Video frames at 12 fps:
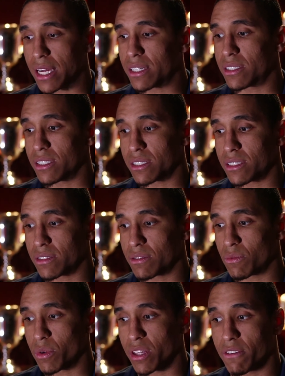just
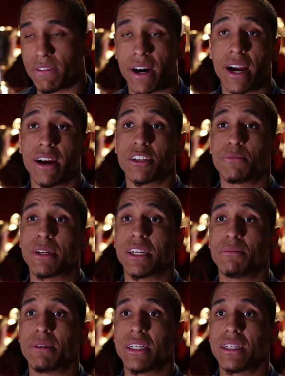where the fire has been
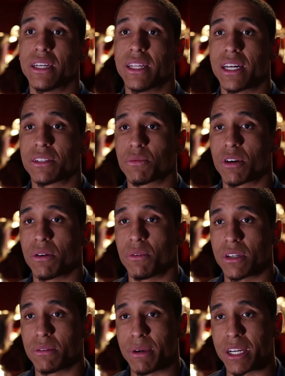in me, and that's where I
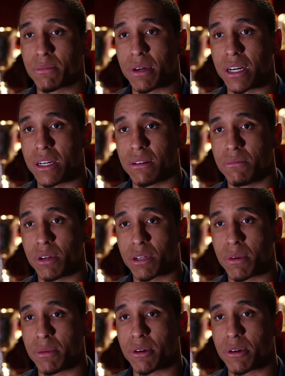want to make my